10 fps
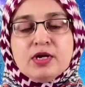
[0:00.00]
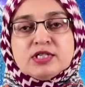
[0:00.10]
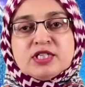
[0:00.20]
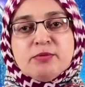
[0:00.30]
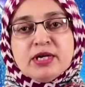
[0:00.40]

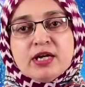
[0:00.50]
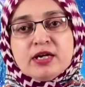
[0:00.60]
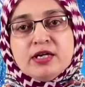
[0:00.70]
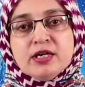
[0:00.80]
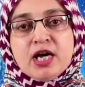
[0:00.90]

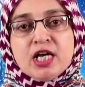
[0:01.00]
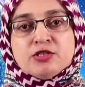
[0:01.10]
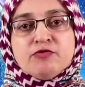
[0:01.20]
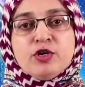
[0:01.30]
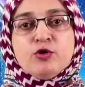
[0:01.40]
Similarly,
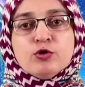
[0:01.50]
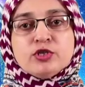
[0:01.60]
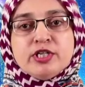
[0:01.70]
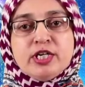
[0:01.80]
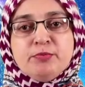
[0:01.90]
as we go
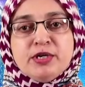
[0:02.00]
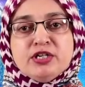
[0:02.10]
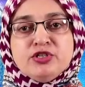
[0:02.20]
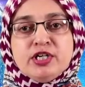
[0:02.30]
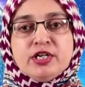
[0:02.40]
deep
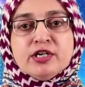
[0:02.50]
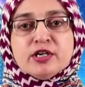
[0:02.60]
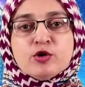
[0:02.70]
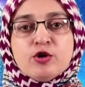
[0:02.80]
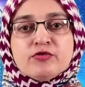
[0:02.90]

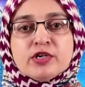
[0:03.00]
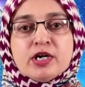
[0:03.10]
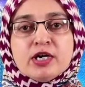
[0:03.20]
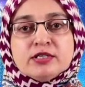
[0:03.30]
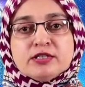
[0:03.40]
interior of the
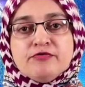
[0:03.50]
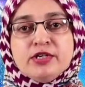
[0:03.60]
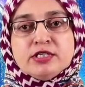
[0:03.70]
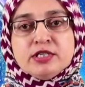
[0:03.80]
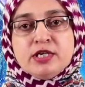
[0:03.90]
Earth,
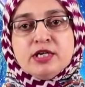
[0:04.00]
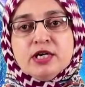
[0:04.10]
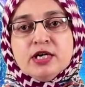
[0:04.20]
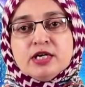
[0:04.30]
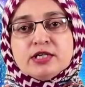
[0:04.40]
we see
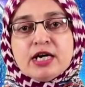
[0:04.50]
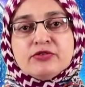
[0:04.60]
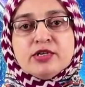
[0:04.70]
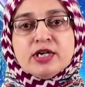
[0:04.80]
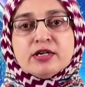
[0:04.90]

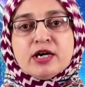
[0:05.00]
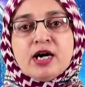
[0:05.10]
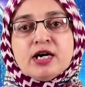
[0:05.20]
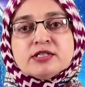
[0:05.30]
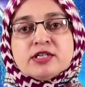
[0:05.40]
that there
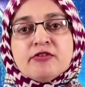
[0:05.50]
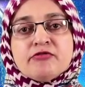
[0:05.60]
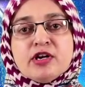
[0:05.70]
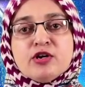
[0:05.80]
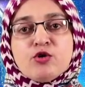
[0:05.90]
are
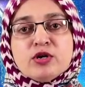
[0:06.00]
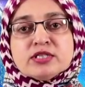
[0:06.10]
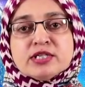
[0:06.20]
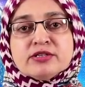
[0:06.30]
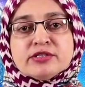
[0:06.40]
several
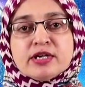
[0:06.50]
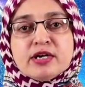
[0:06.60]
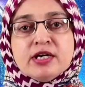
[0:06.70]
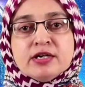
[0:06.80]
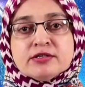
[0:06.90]

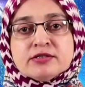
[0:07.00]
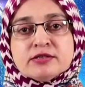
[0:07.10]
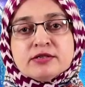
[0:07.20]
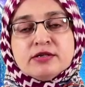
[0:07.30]
concentric layers.